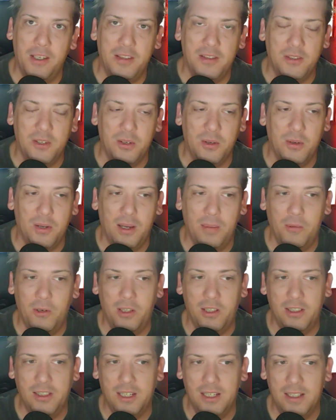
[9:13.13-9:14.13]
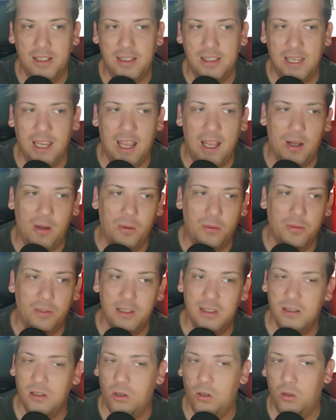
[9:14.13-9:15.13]
So I'm really excited to see how
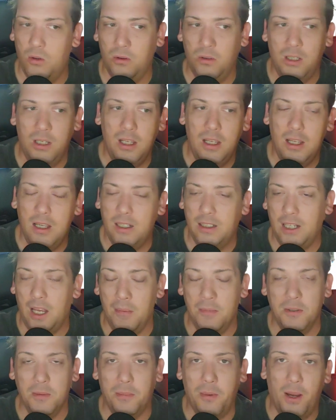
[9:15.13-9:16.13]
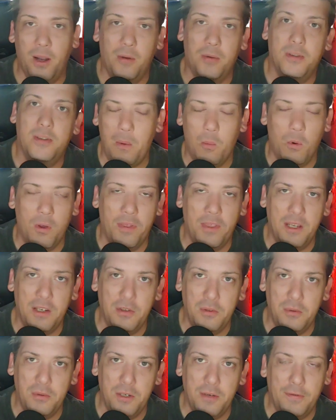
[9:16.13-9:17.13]
this all comes about and what they
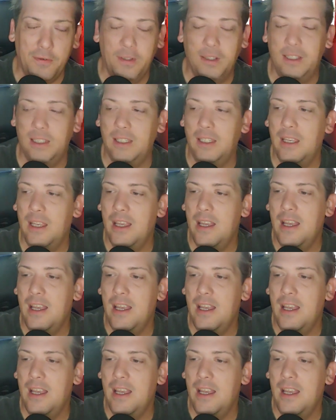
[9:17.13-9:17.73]
do differently,